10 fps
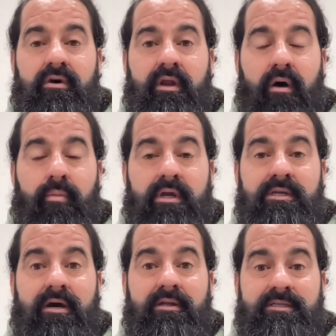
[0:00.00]
and I'll break
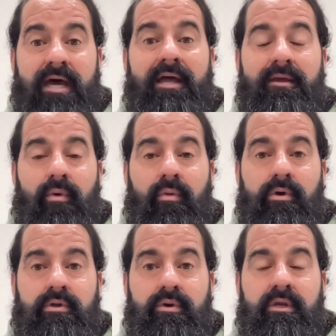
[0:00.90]
down exactly what we're
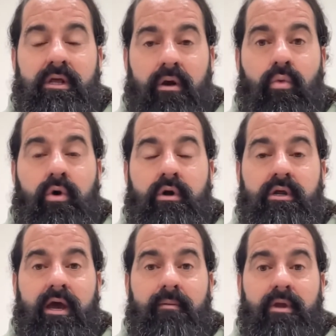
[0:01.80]
doing in our Warrior
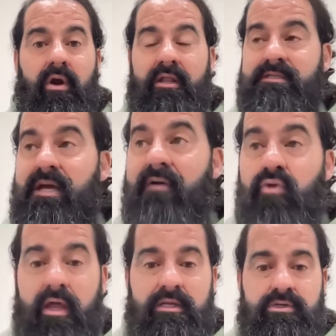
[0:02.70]
Academy. All right, let's dive
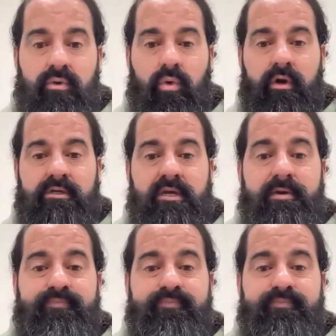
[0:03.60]
right into it, Warriors.